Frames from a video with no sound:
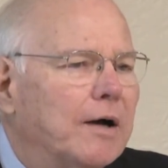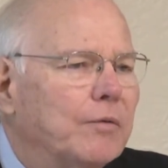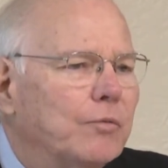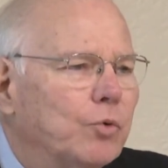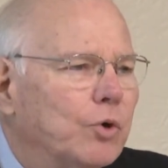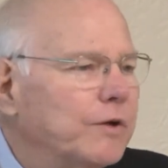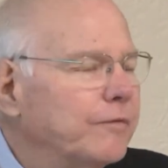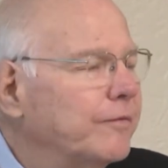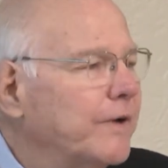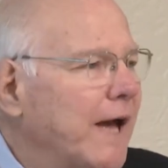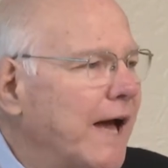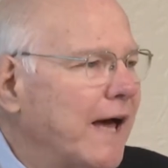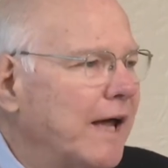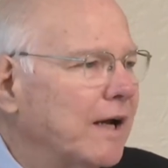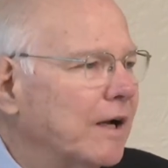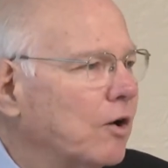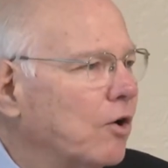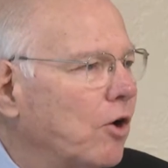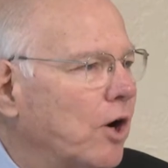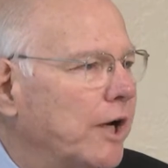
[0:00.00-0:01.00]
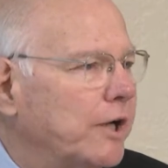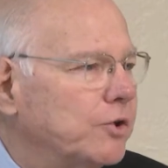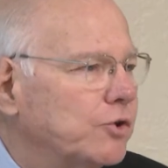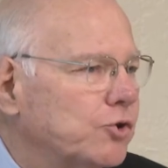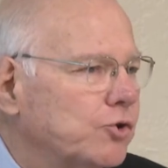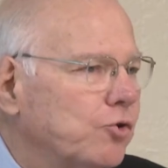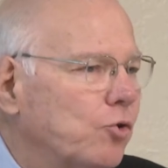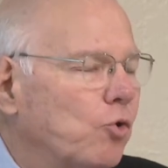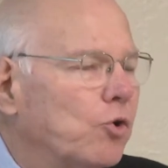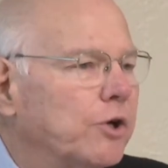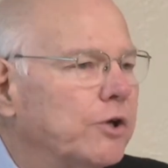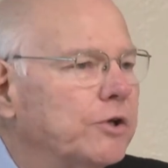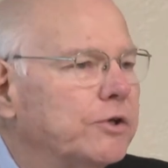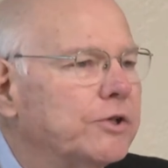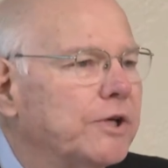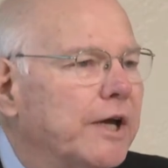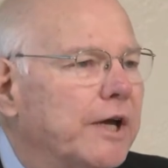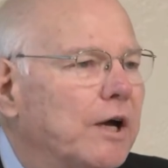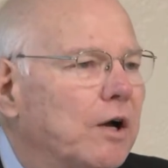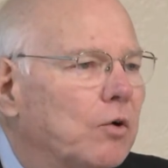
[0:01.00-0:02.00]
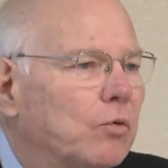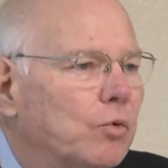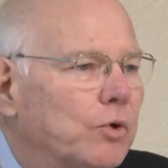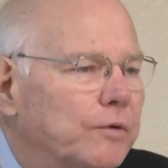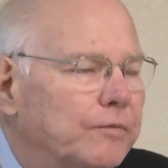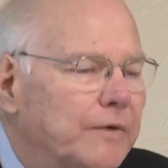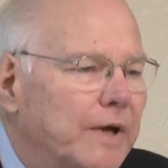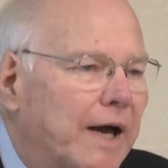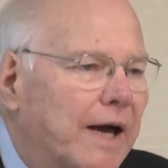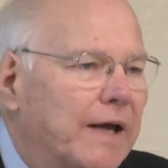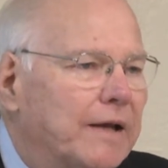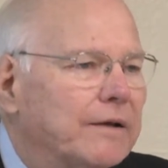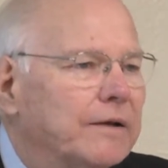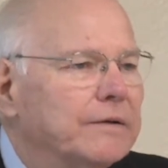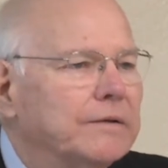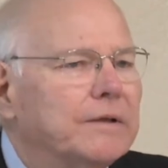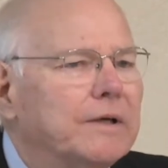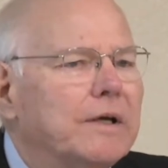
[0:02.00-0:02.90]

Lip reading: We've got a great story to tell. We've got